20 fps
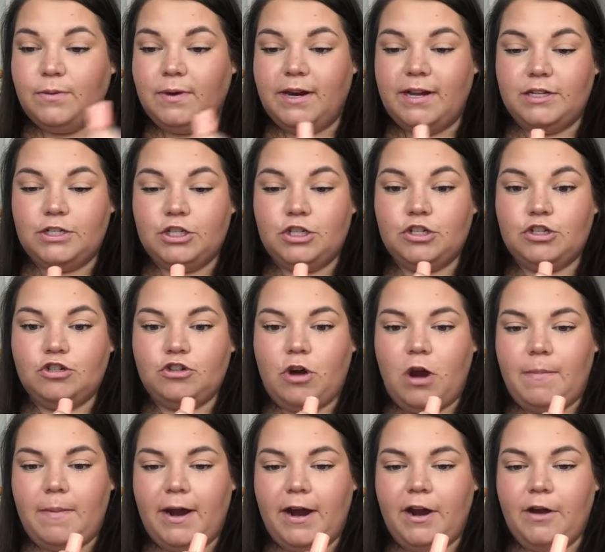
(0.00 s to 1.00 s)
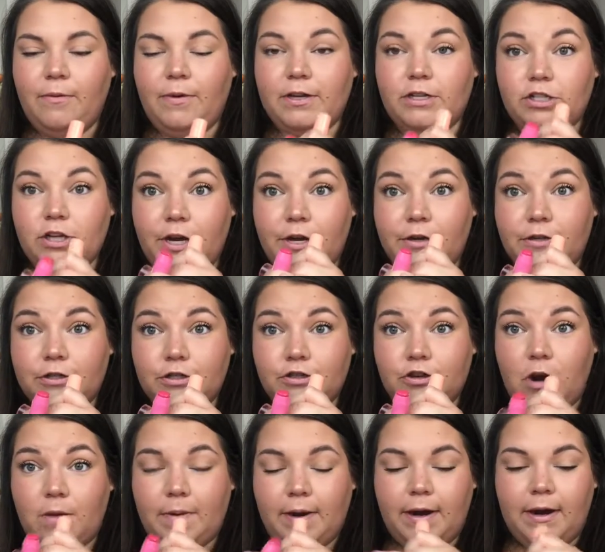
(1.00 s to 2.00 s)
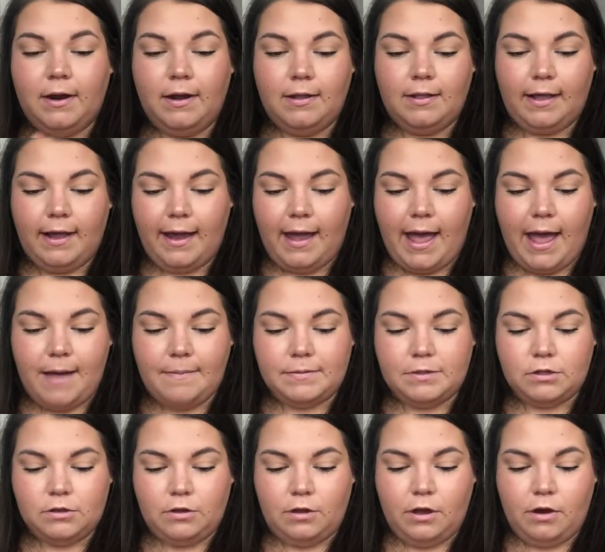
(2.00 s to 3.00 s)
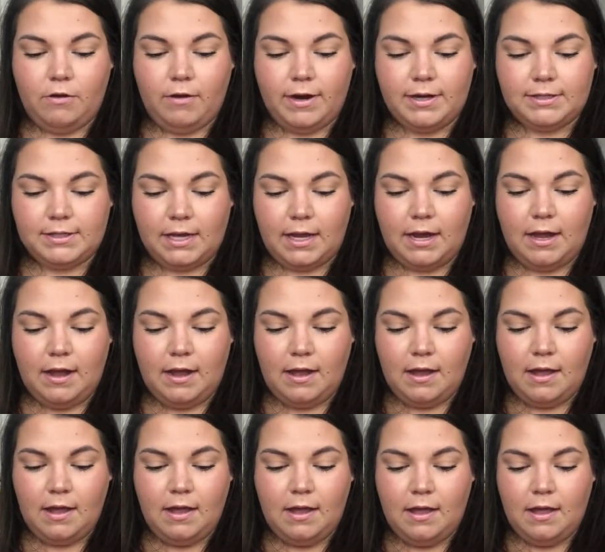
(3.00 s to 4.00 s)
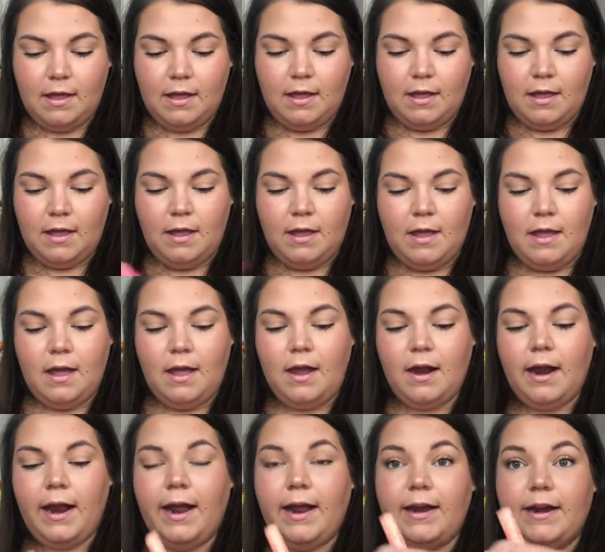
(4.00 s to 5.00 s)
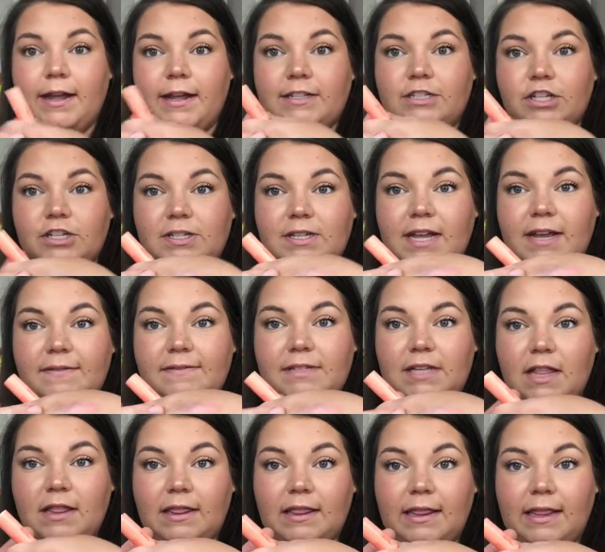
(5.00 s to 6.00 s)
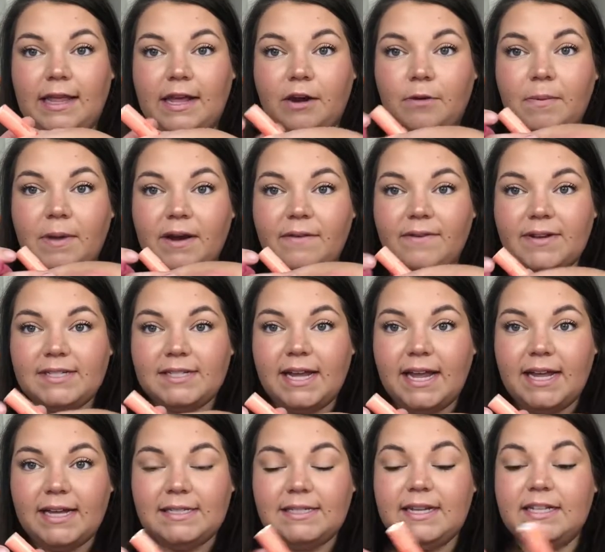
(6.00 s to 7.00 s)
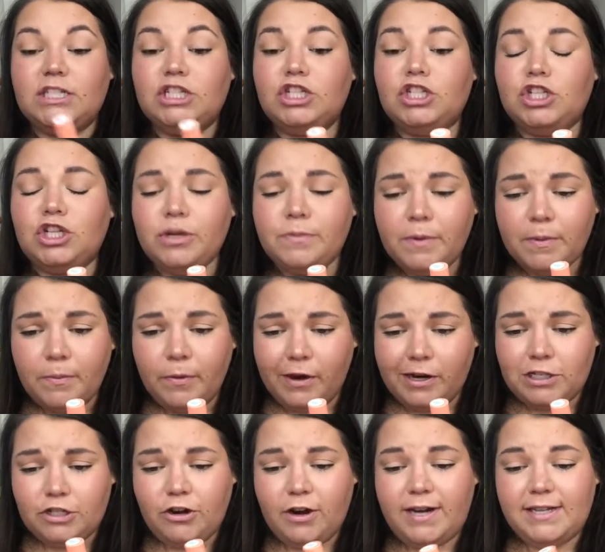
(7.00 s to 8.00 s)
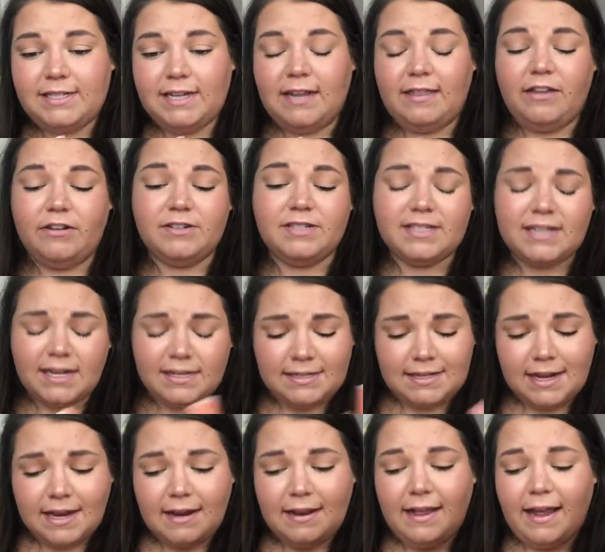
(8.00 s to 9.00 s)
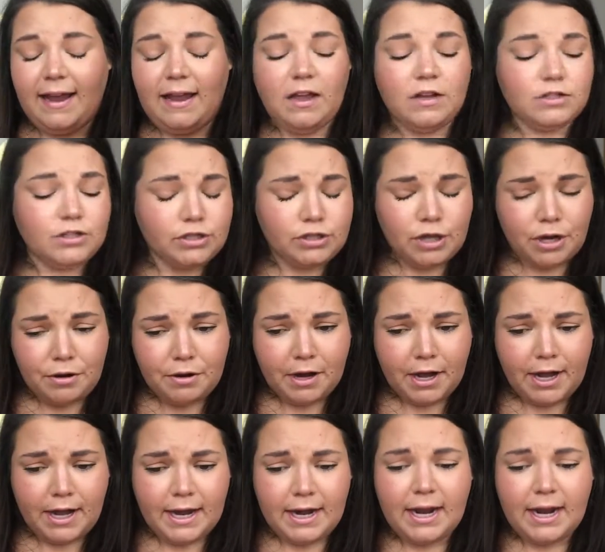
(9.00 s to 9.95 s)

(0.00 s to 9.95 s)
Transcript: one is strawberry, which I use strawberry like absolutely crazy. And it just gives a little bit of a tint. It's super moisturizing. They're scented, like so good.